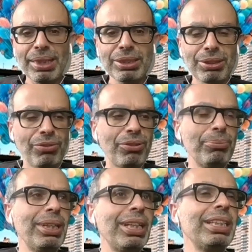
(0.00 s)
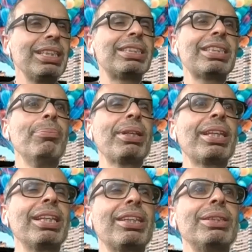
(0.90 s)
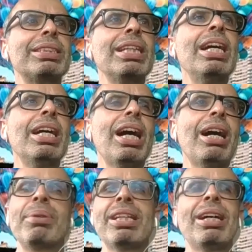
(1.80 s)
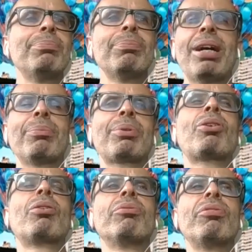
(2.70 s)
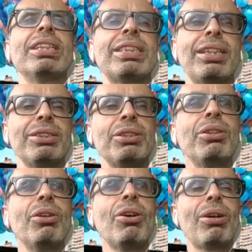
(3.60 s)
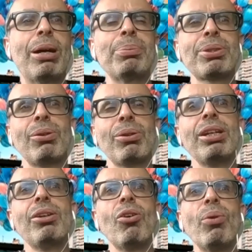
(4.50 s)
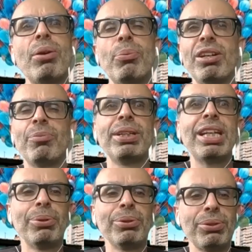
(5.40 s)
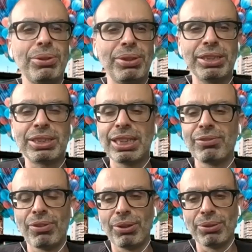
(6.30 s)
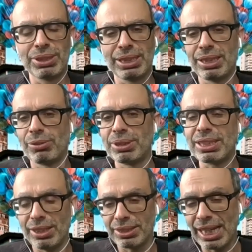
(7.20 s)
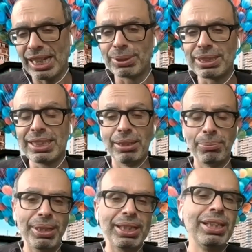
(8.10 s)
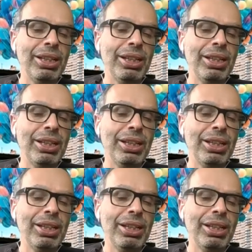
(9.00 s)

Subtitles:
So for me, it's something that I'm convinced that there's absolutely no way we would have been able to achieve those results had we still been